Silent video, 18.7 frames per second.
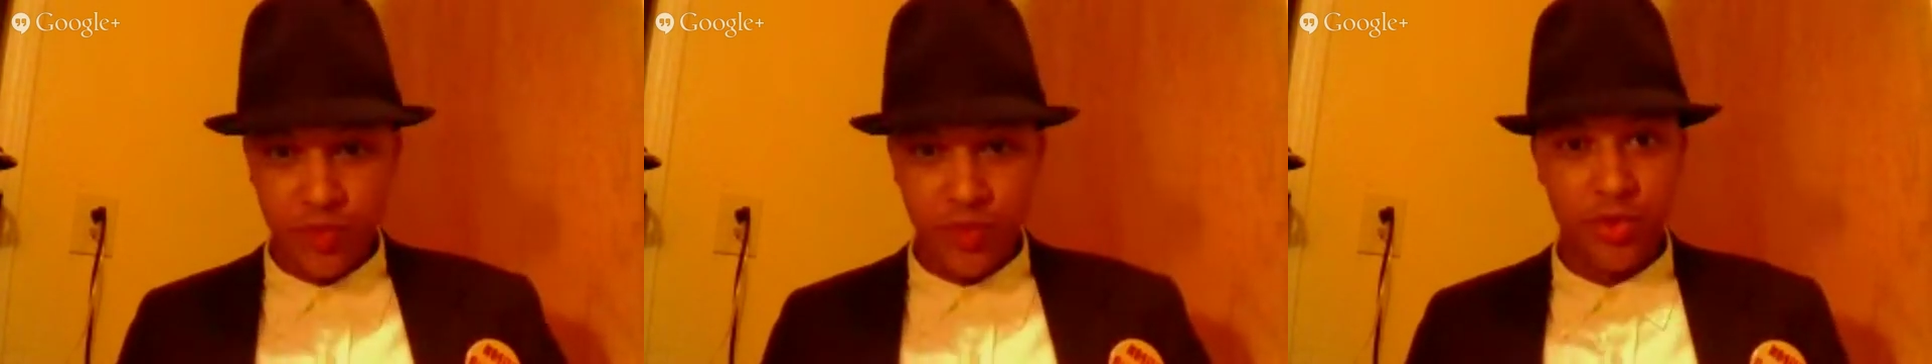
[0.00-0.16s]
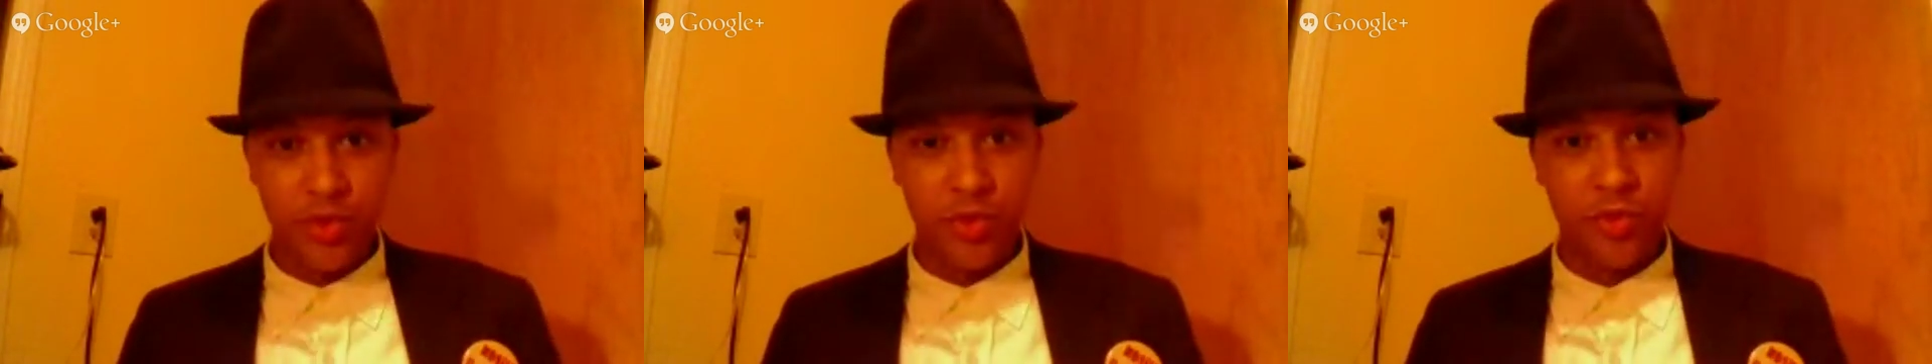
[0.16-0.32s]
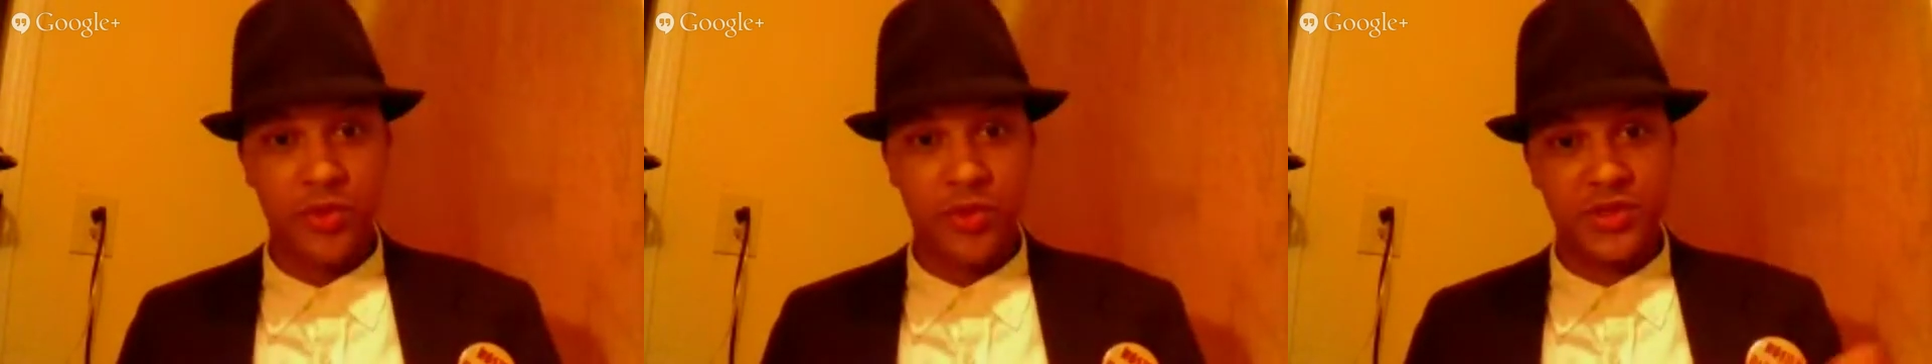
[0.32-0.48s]
We're
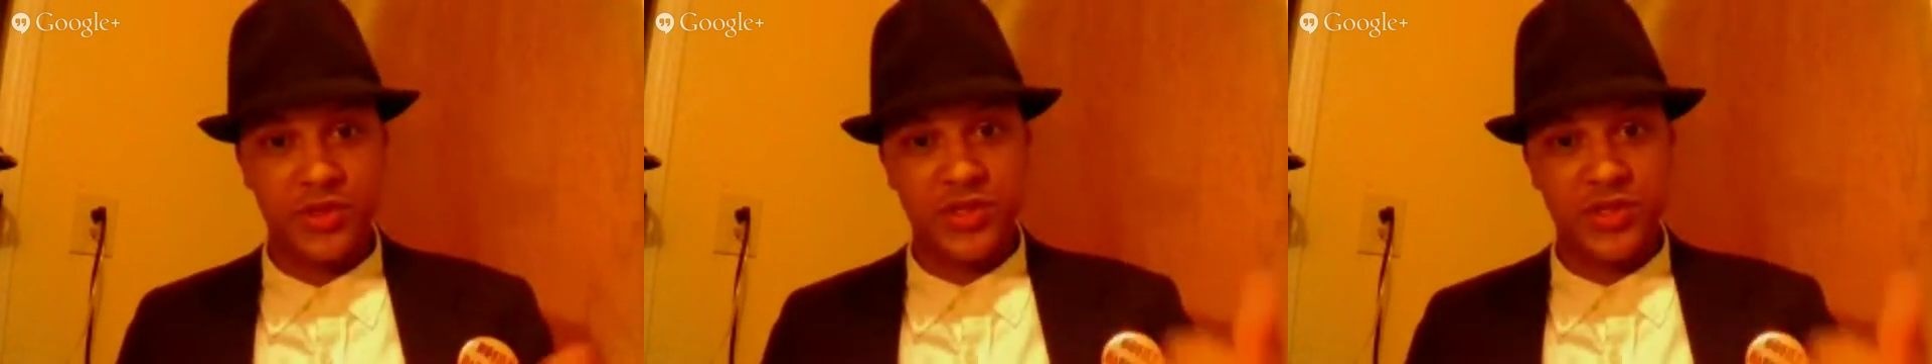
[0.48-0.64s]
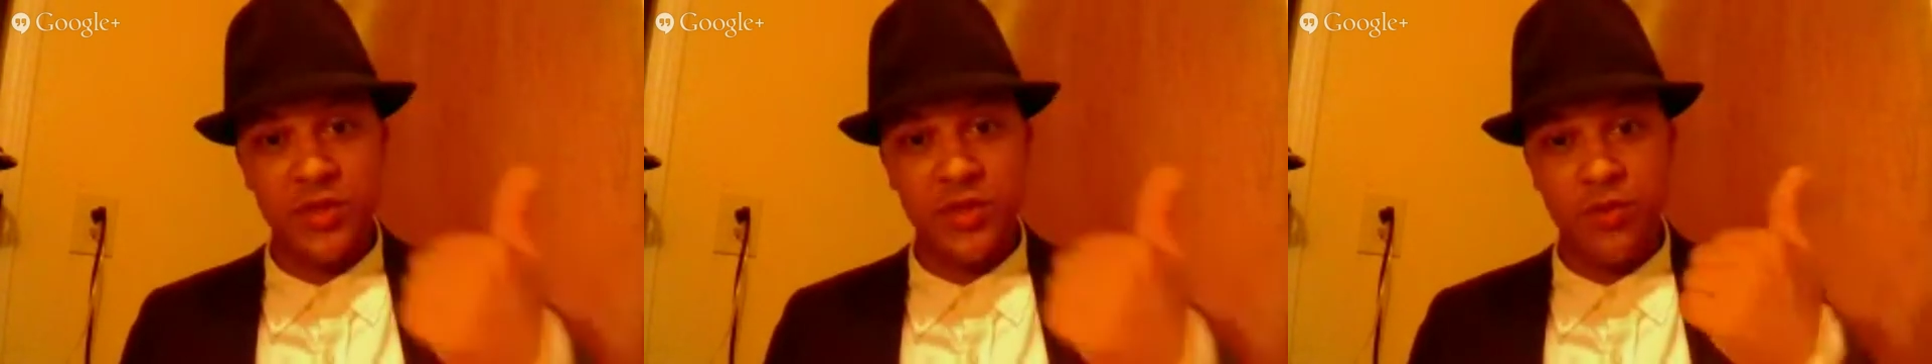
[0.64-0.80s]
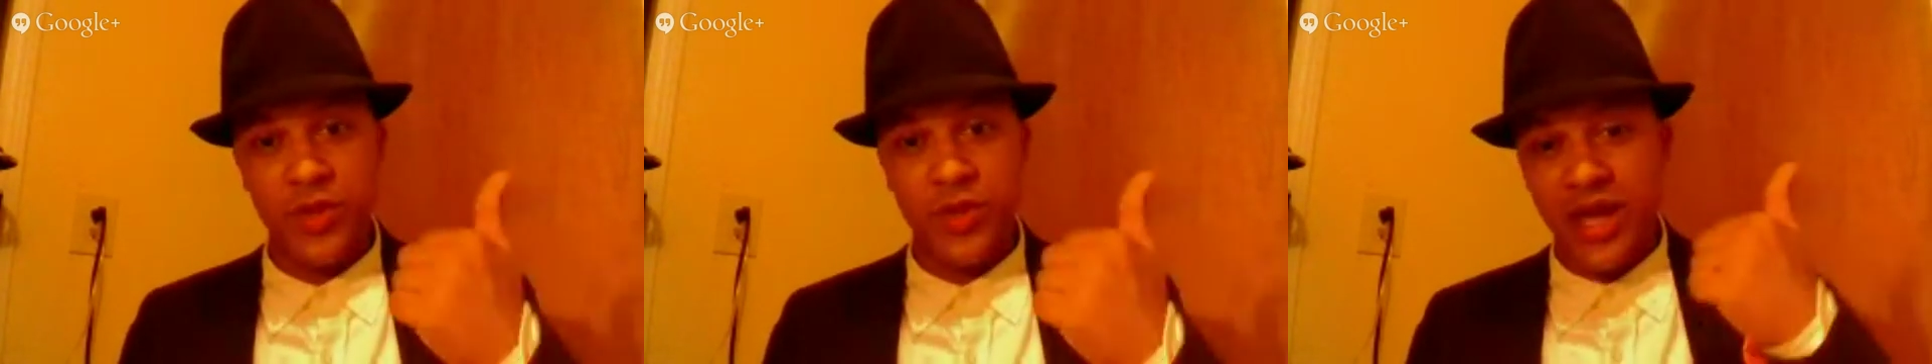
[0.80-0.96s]
getting just
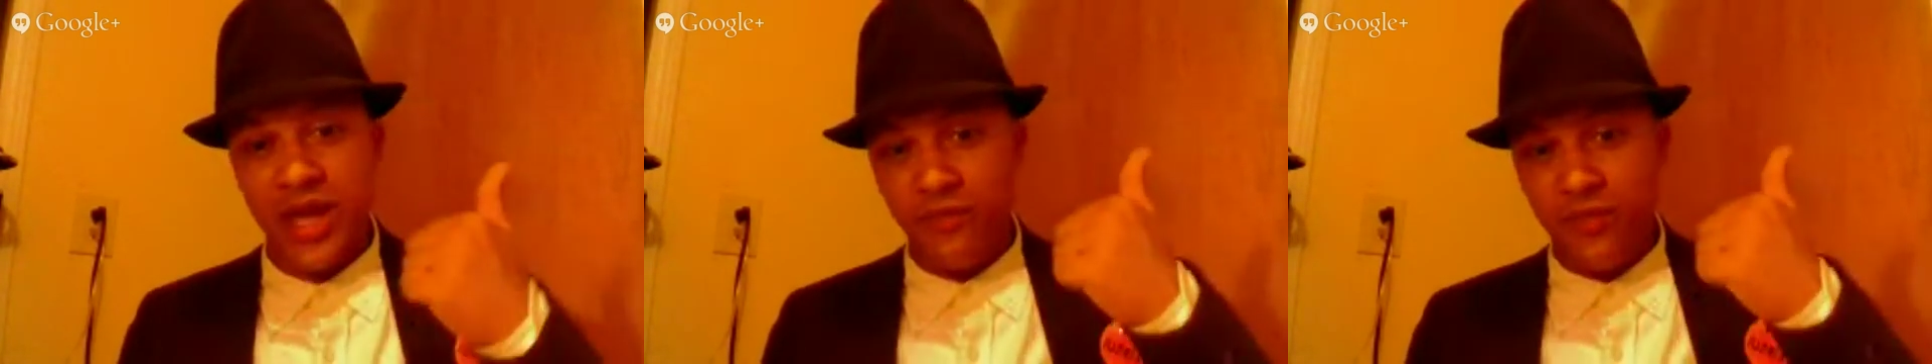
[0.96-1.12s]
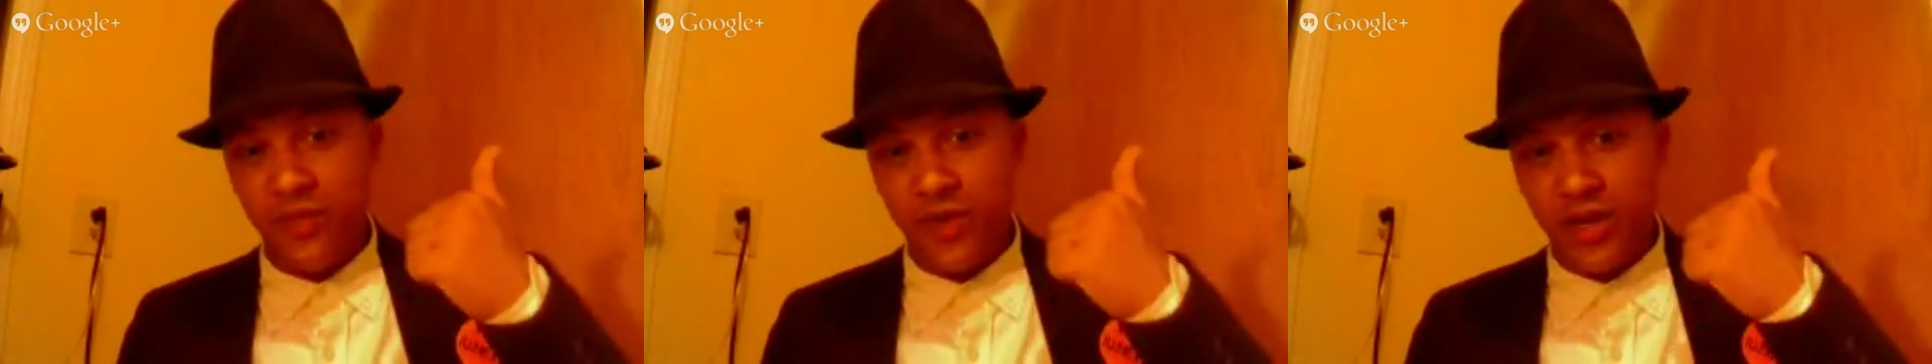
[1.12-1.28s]
renewals. See,